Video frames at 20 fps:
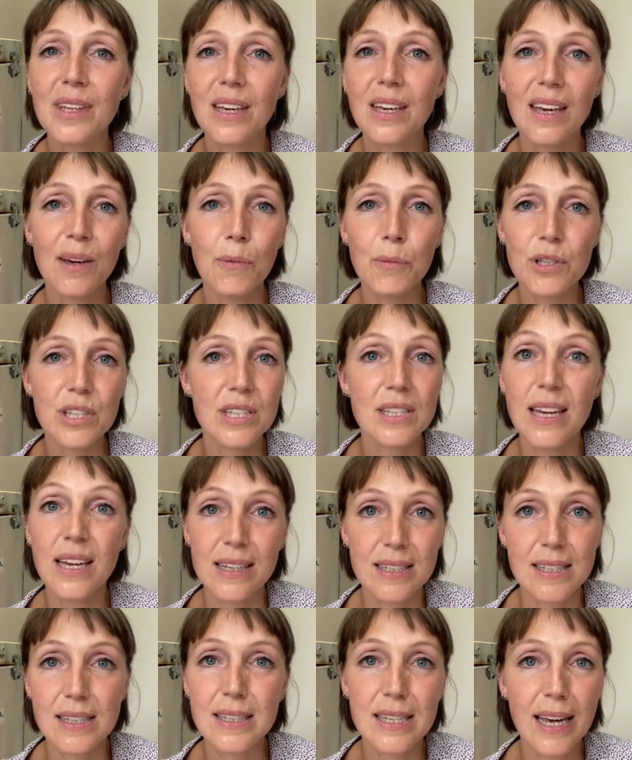it will stick
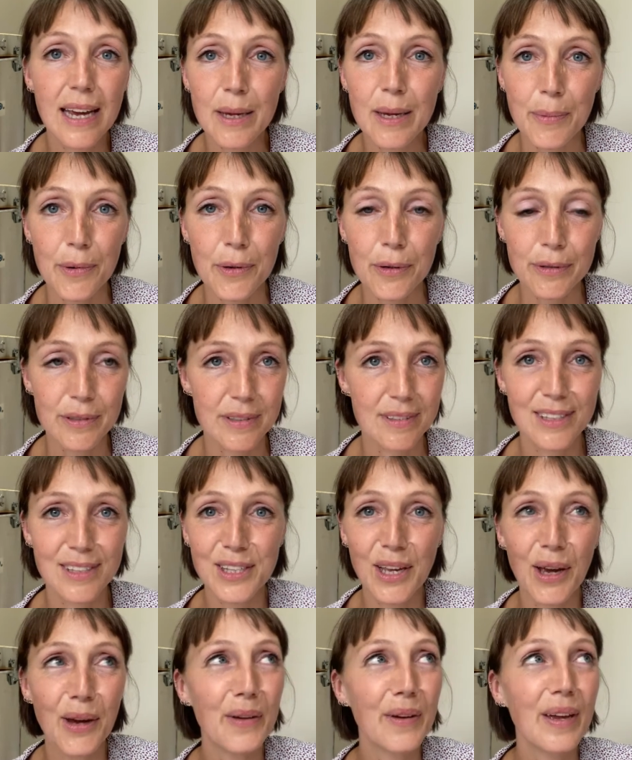to the table.
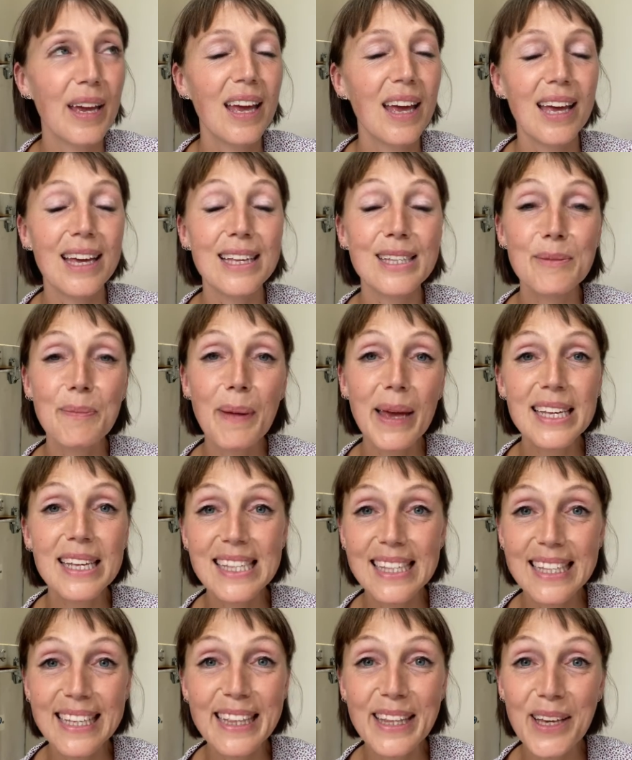So it's
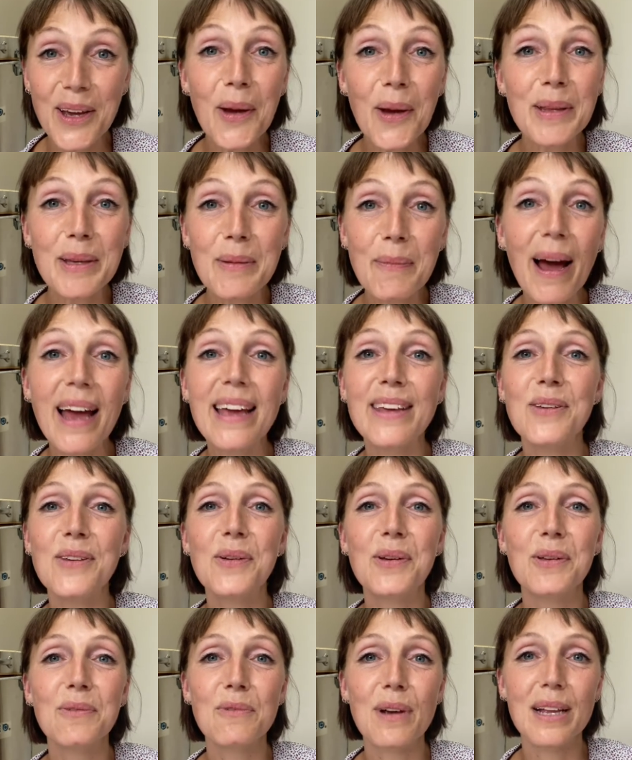basically the only way you
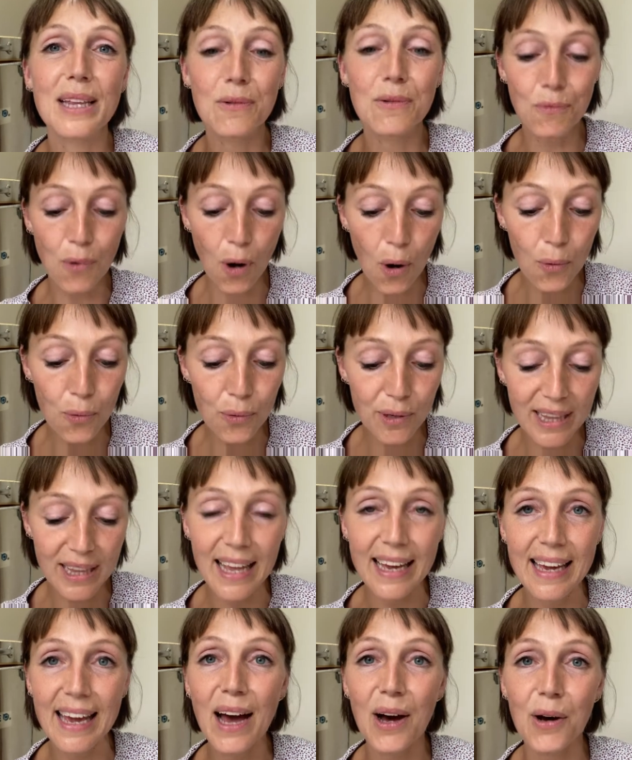can really roll
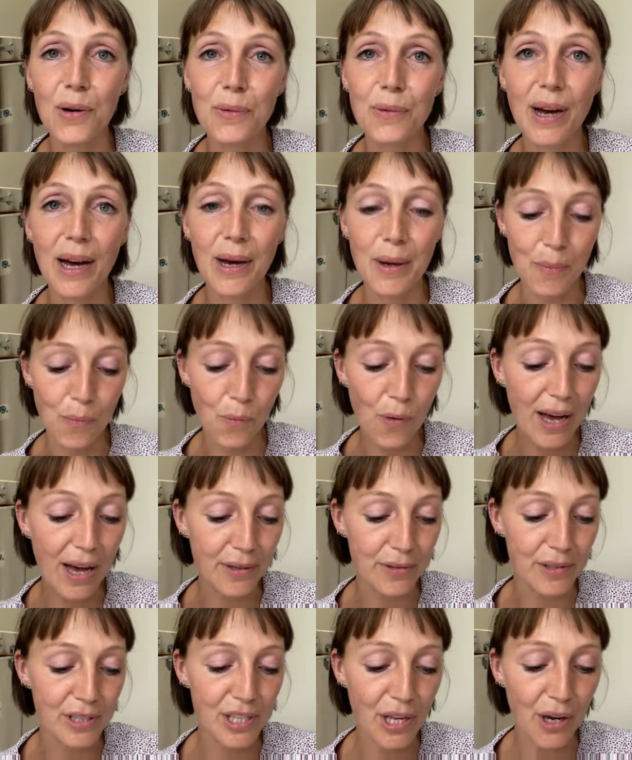clay out
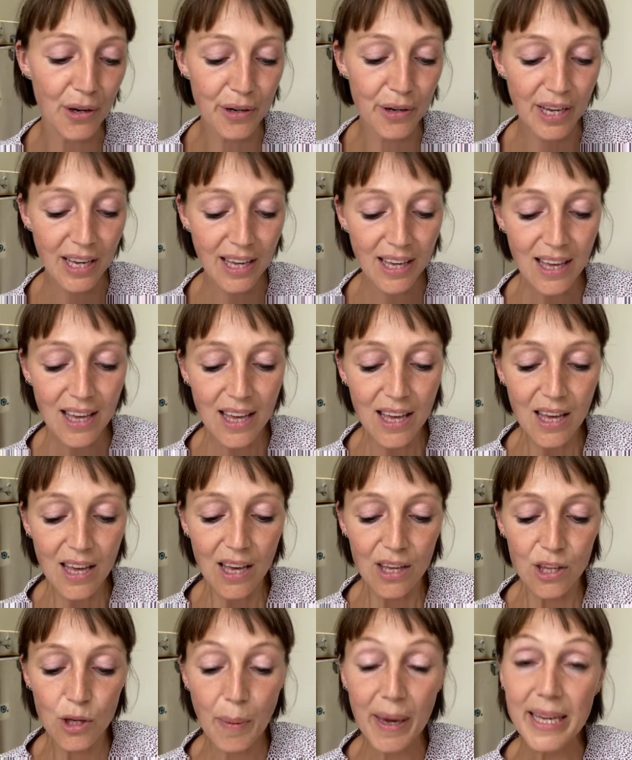well. So
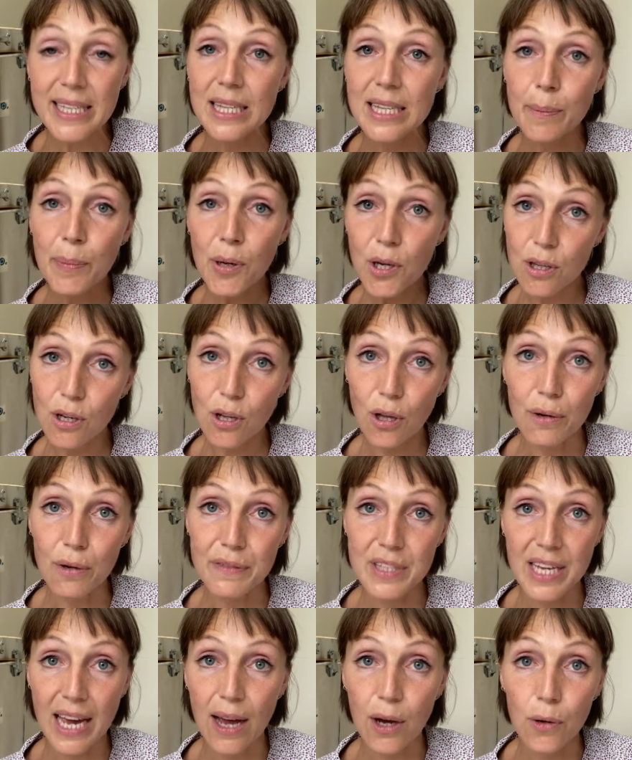you basically put the cloth
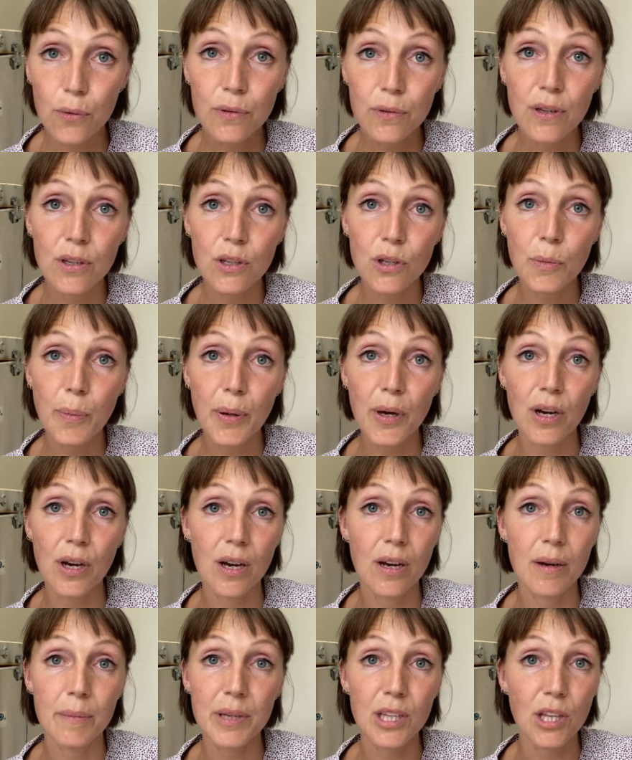down, you put
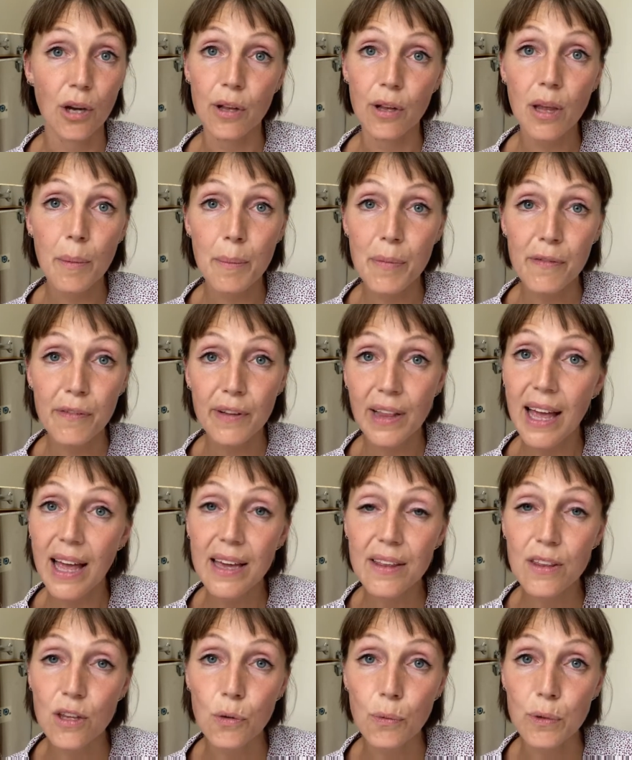a lump of clay
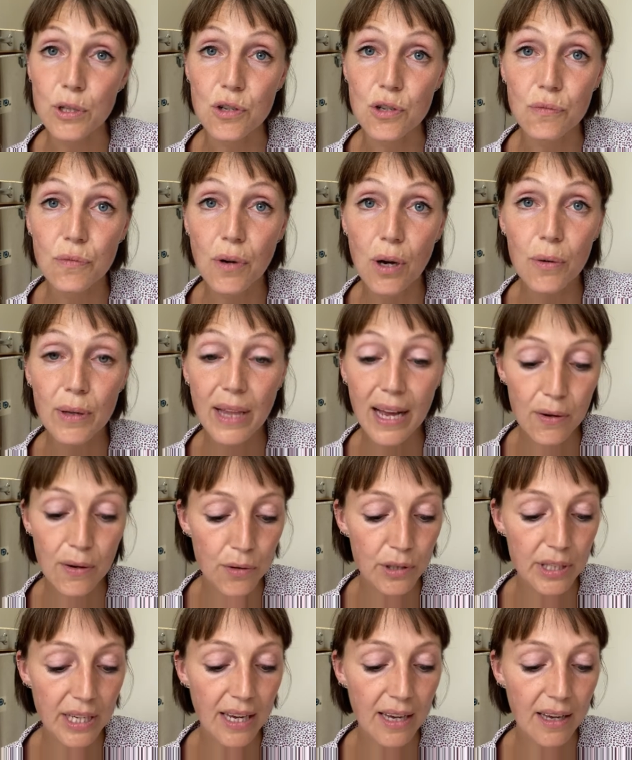that you want to roll out
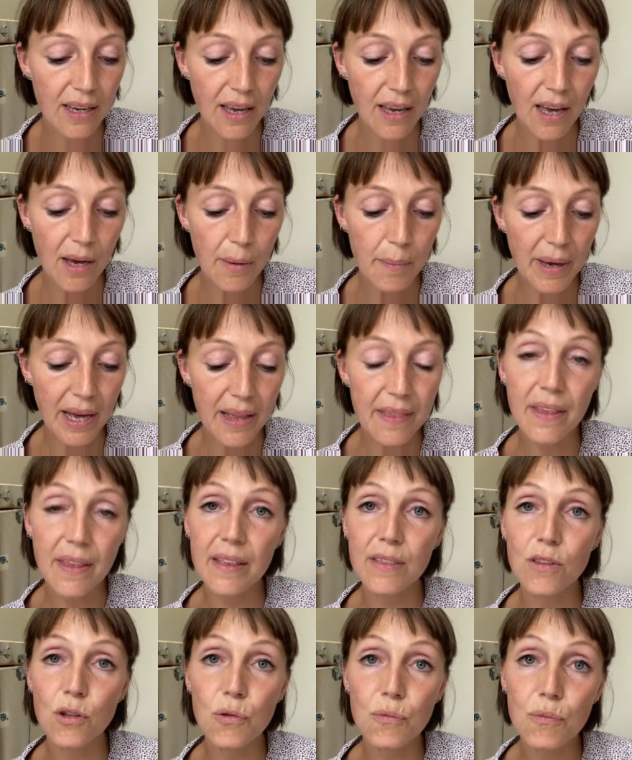on it, and
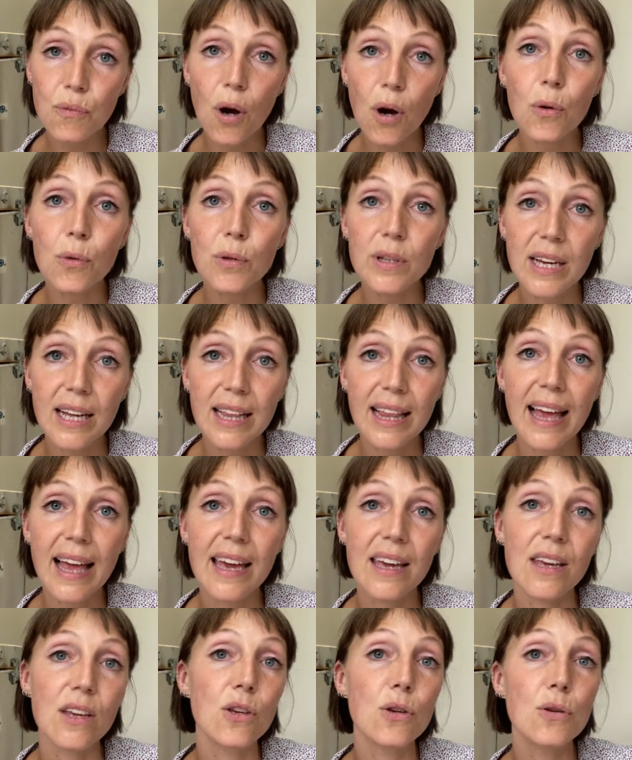then you roll the
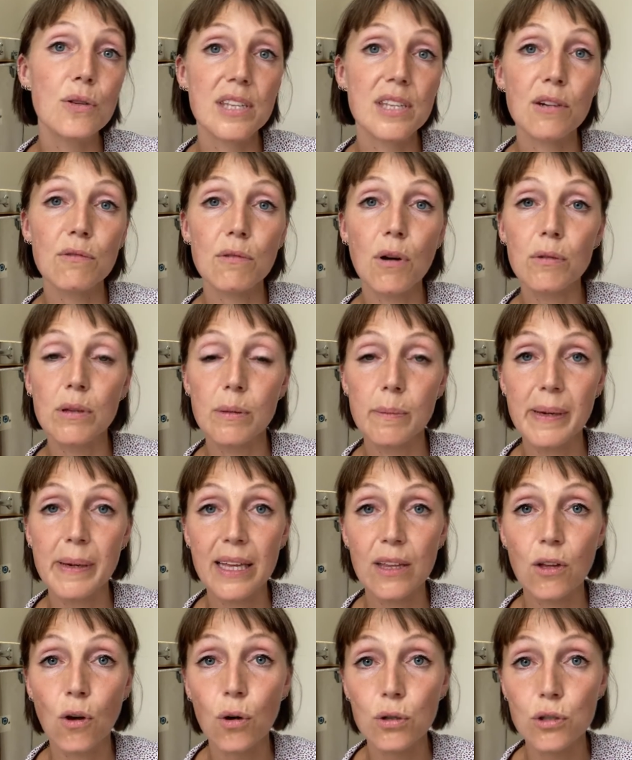clay using a rolling
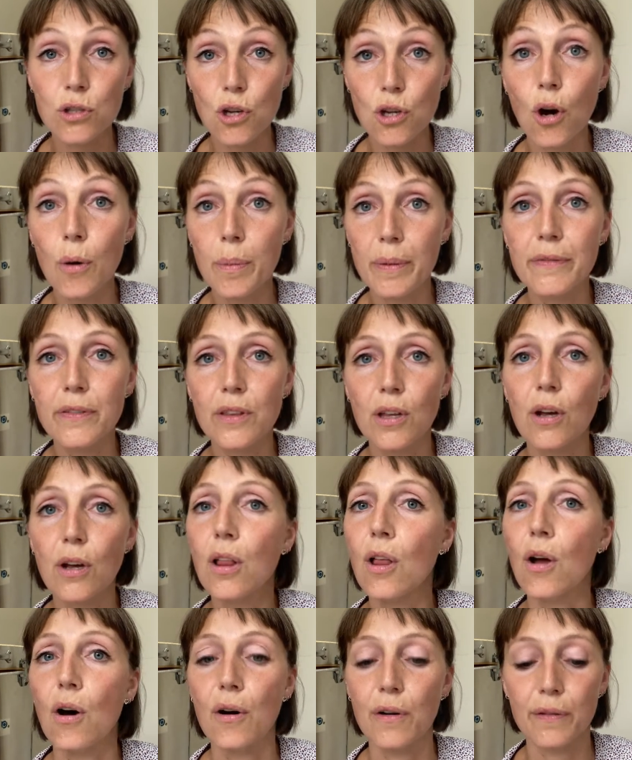pin on top of the
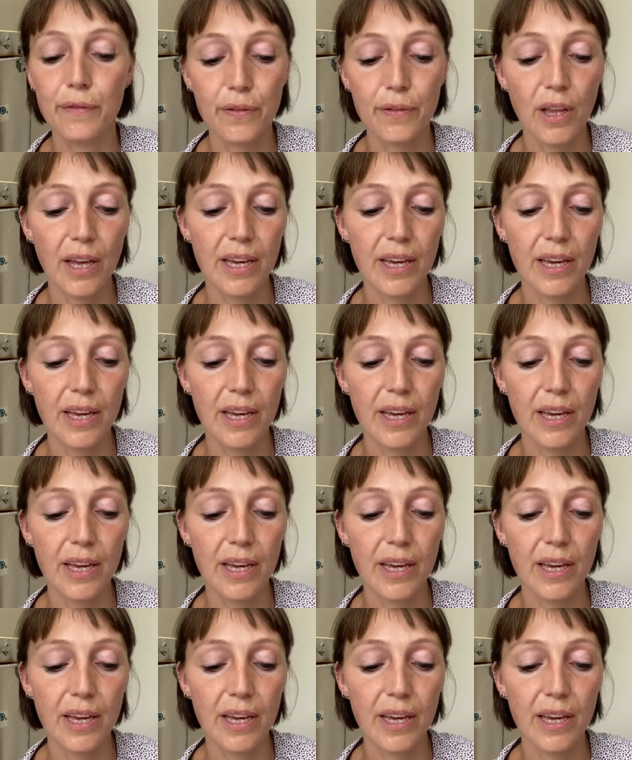cloth,